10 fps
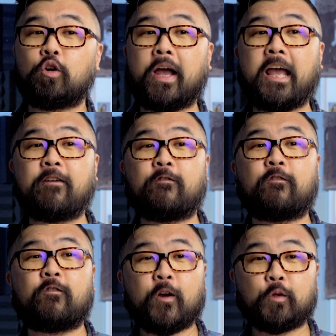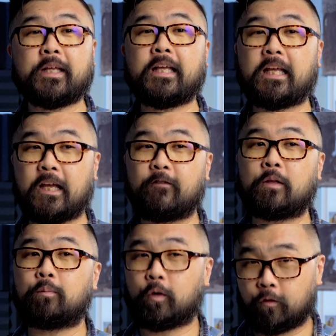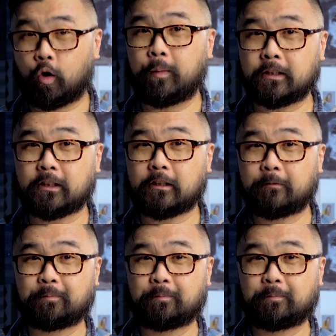show a fairly even performance.